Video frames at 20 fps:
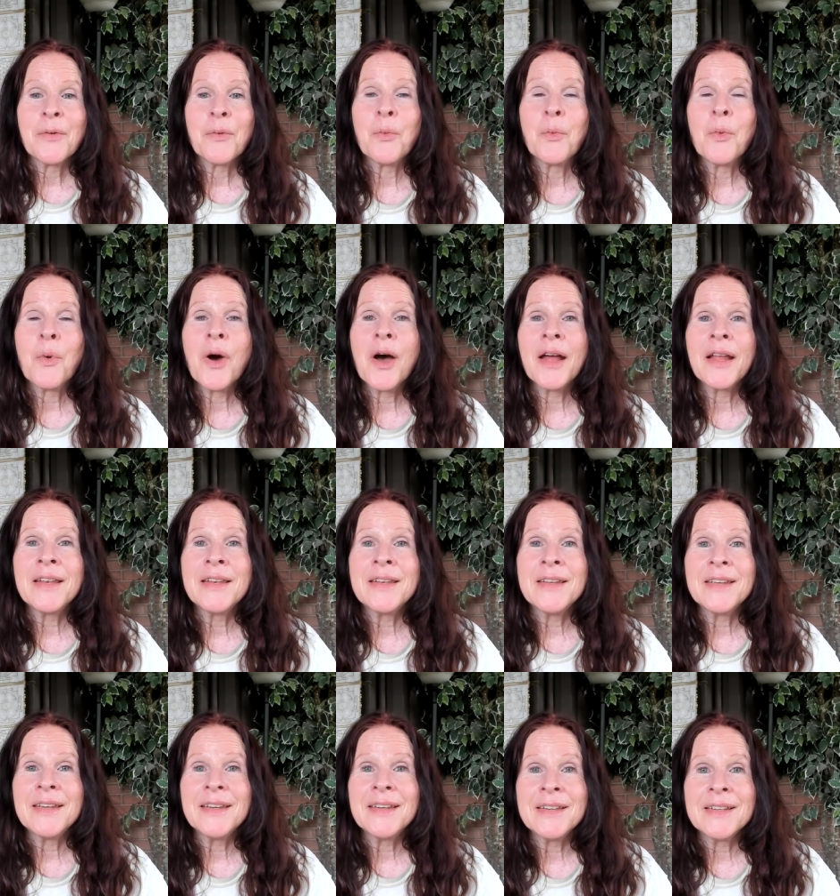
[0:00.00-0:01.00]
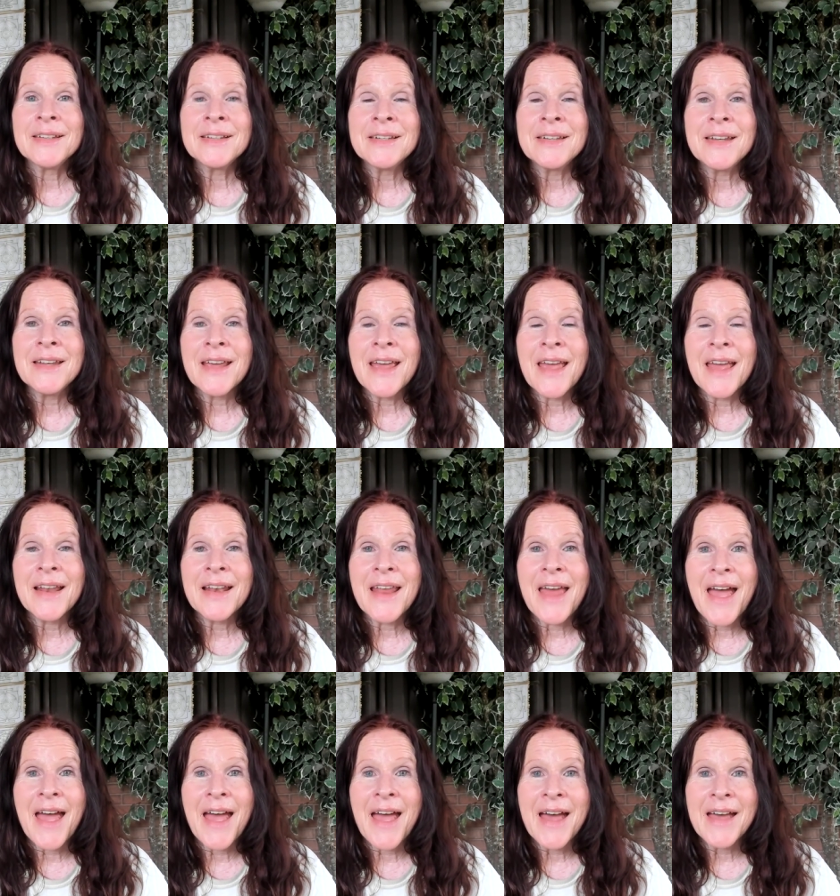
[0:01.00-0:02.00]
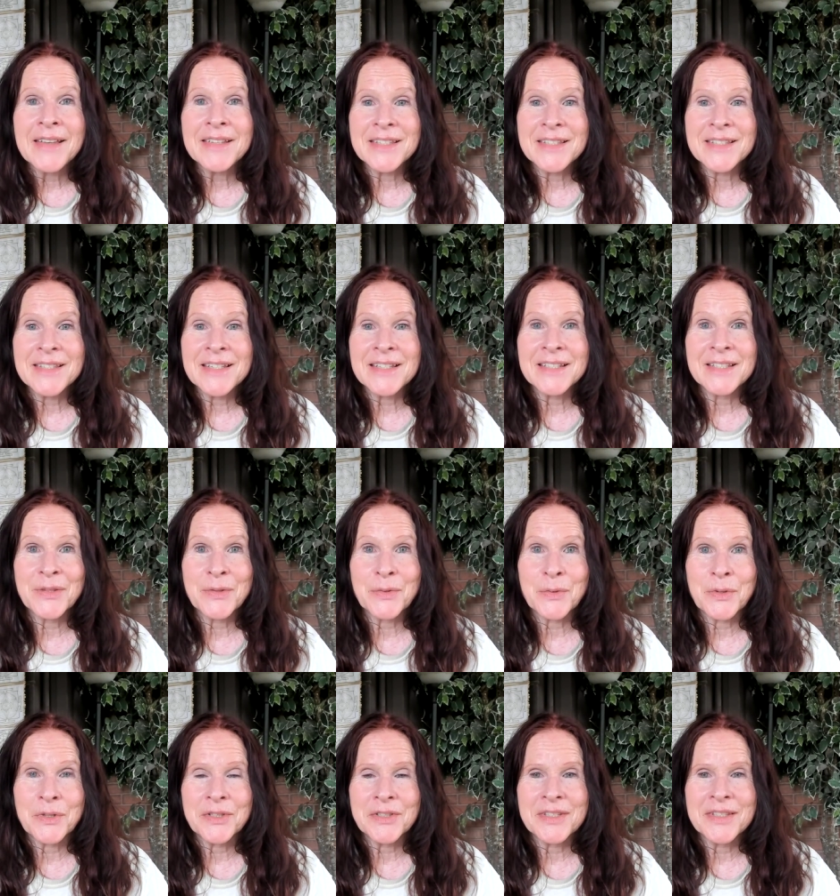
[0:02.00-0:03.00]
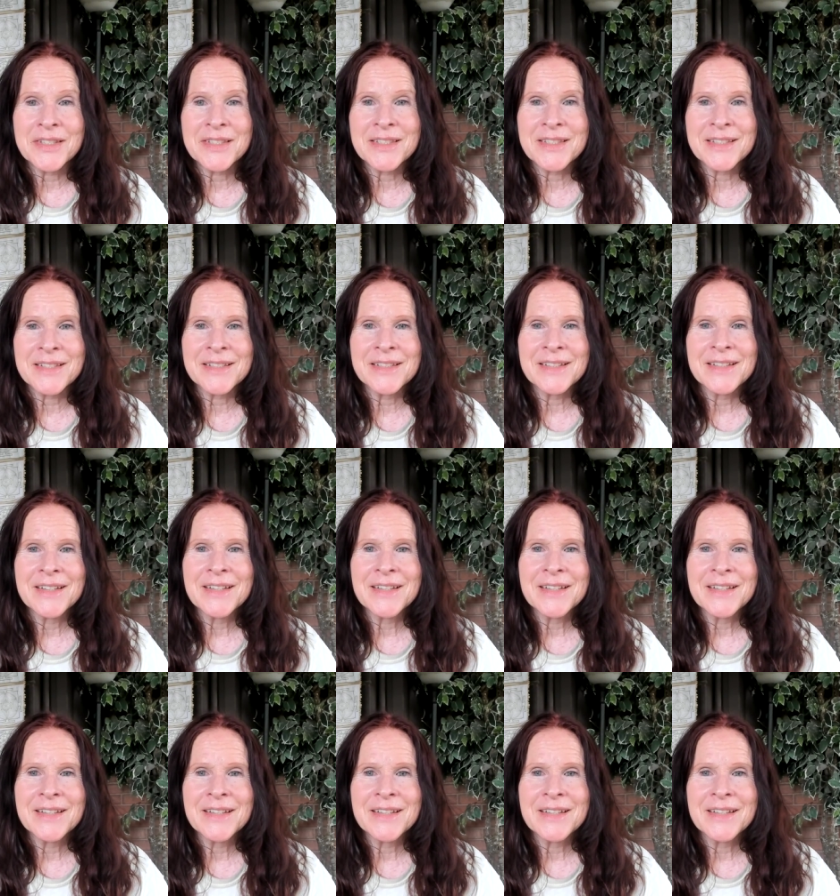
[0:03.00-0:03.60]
one in and as this source,